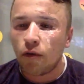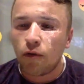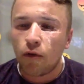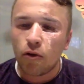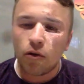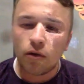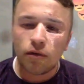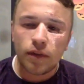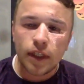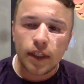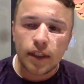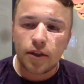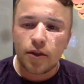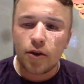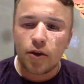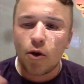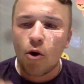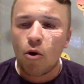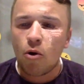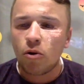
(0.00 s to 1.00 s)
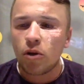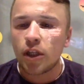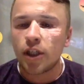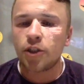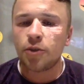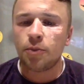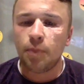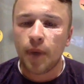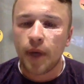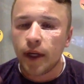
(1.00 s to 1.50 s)
all of this
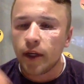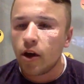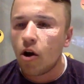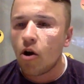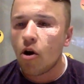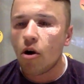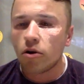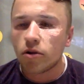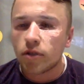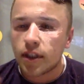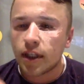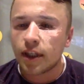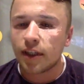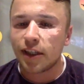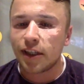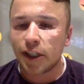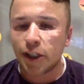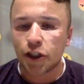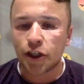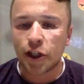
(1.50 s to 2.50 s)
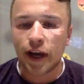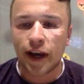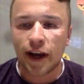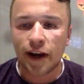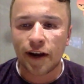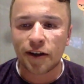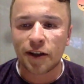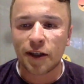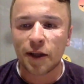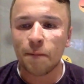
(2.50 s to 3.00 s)
knowledge being constantly
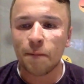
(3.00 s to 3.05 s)
shared.